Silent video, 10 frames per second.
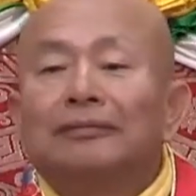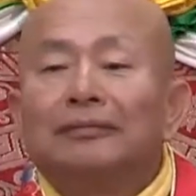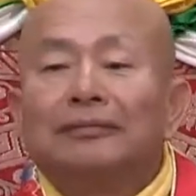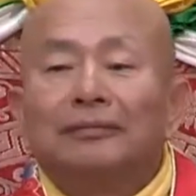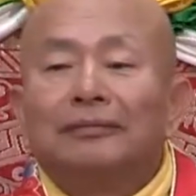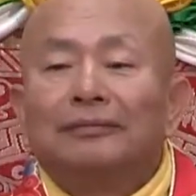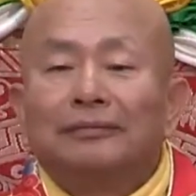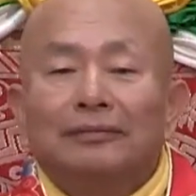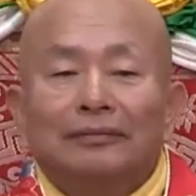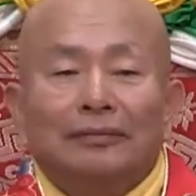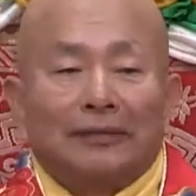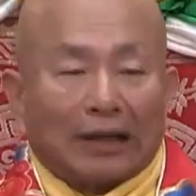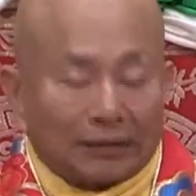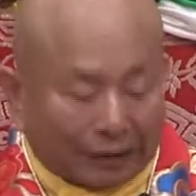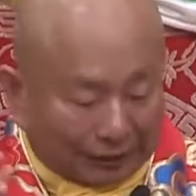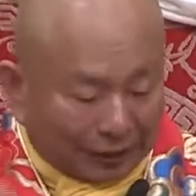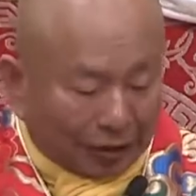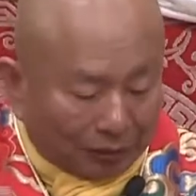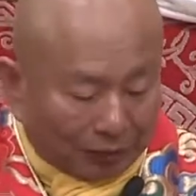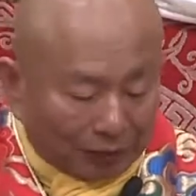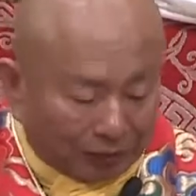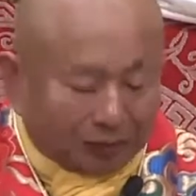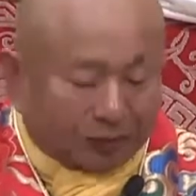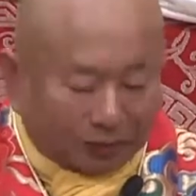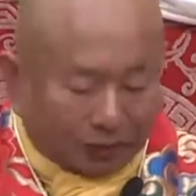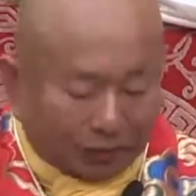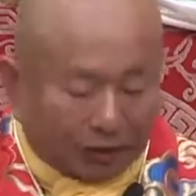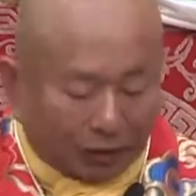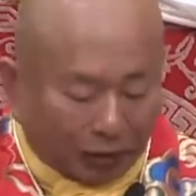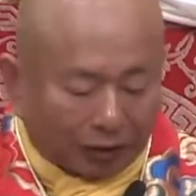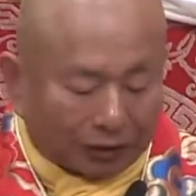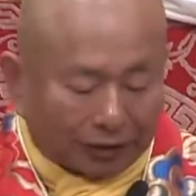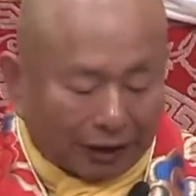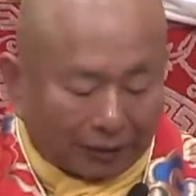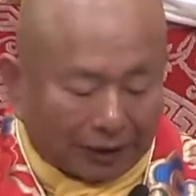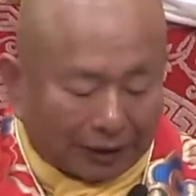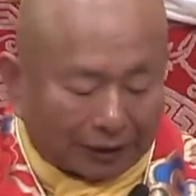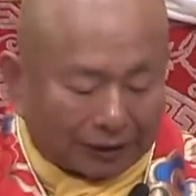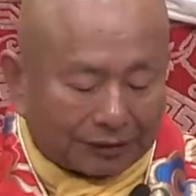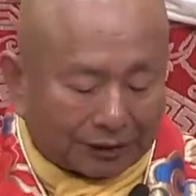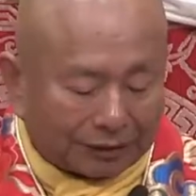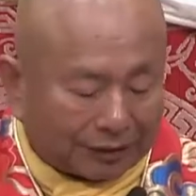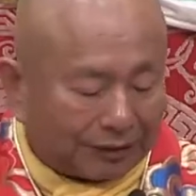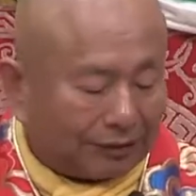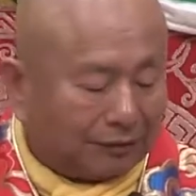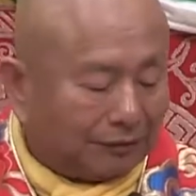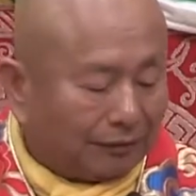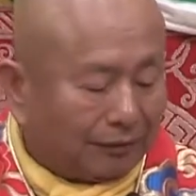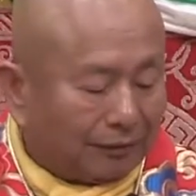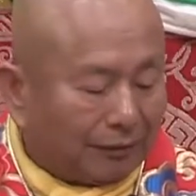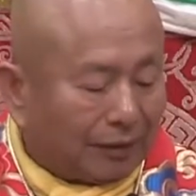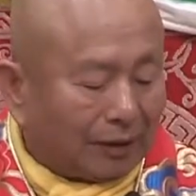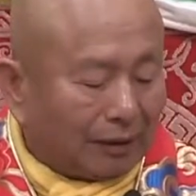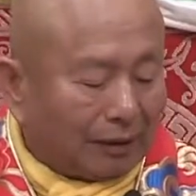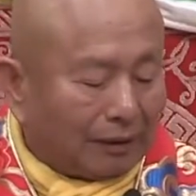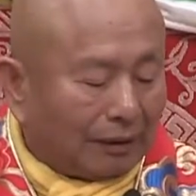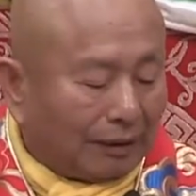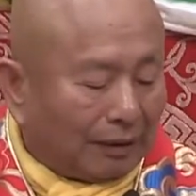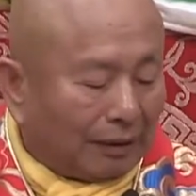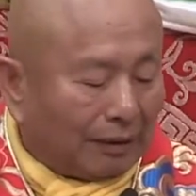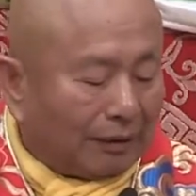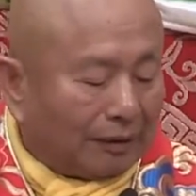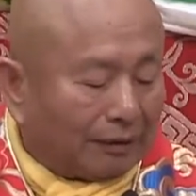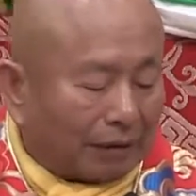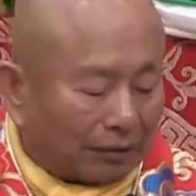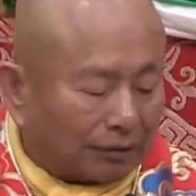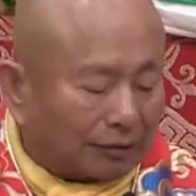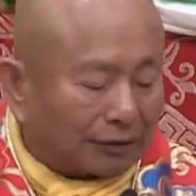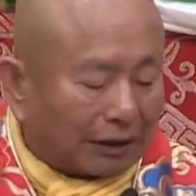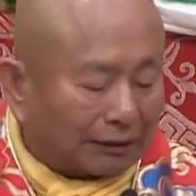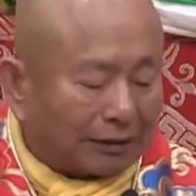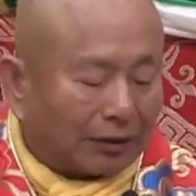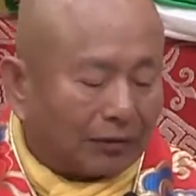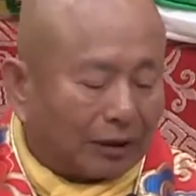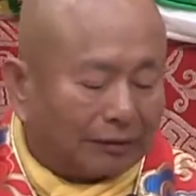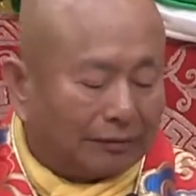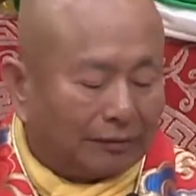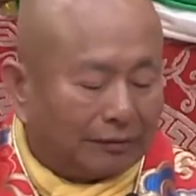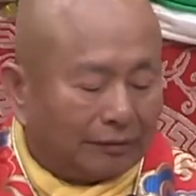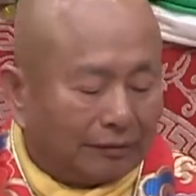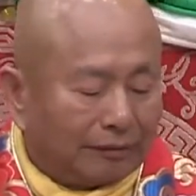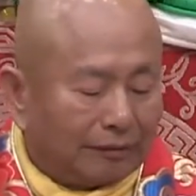so the students that I call on would win $200 scholarship.